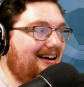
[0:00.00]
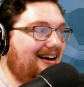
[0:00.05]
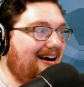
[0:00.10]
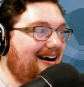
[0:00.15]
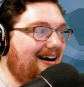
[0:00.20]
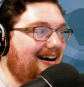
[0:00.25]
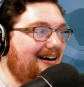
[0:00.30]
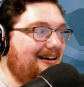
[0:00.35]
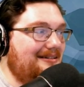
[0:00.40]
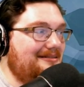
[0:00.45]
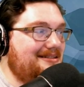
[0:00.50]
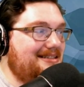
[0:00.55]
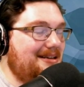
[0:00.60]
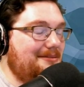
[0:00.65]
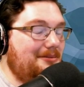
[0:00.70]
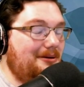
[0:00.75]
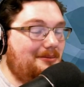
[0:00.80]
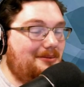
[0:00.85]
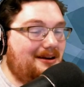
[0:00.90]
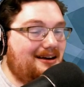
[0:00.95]
uh,
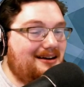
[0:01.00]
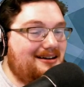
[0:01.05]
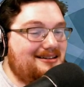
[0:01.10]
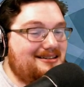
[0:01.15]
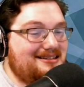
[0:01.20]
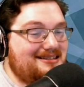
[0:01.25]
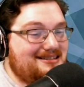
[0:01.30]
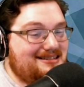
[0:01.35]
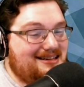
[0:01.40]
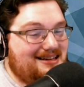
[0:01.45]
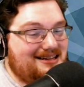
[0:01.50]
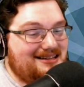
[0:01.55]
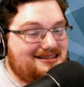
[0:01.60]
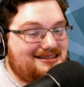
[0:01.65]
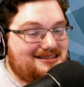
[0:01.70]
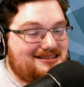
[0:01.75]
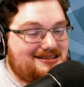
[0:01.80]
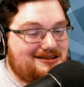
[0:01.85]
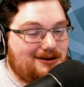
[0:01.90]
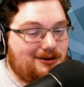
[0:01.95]
simply because
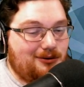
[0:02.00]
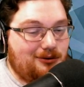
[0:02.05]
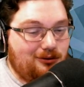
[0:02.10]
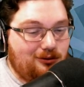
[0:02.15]
it's so